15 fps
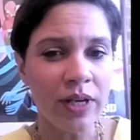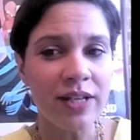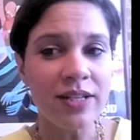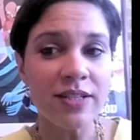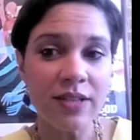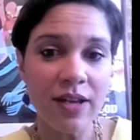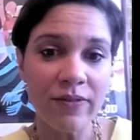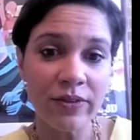When I
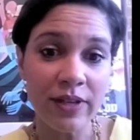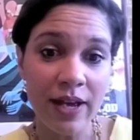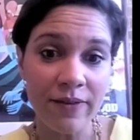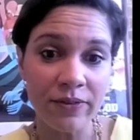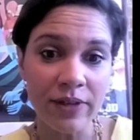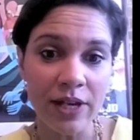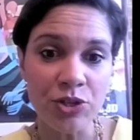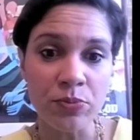discovered the
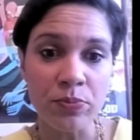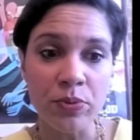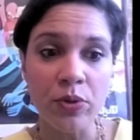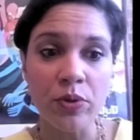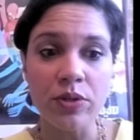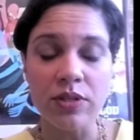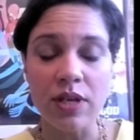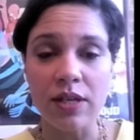Affrilachian
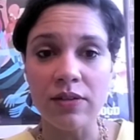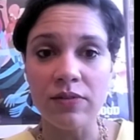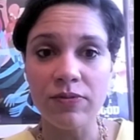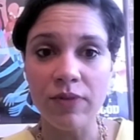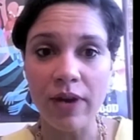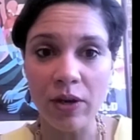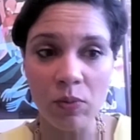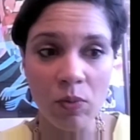poets and
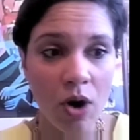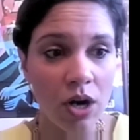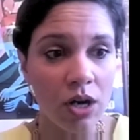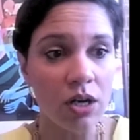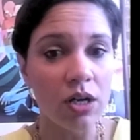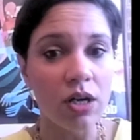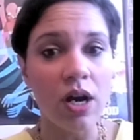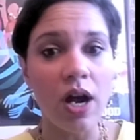Frank
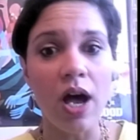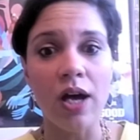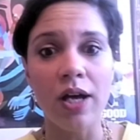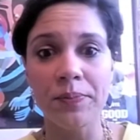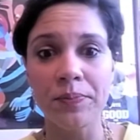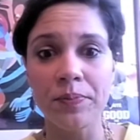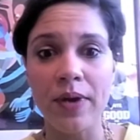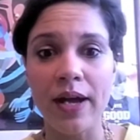Walker,
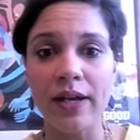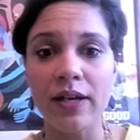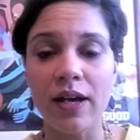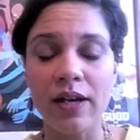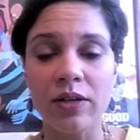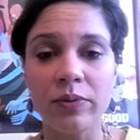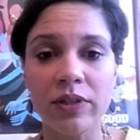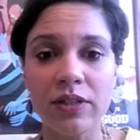
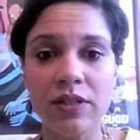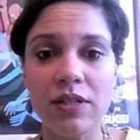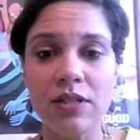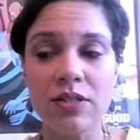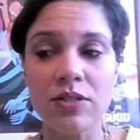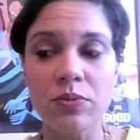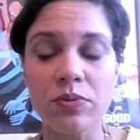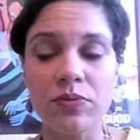I
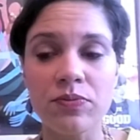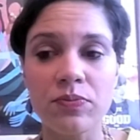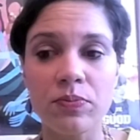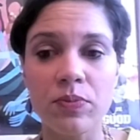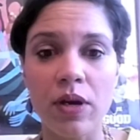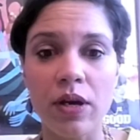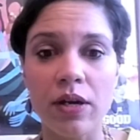quickly sort of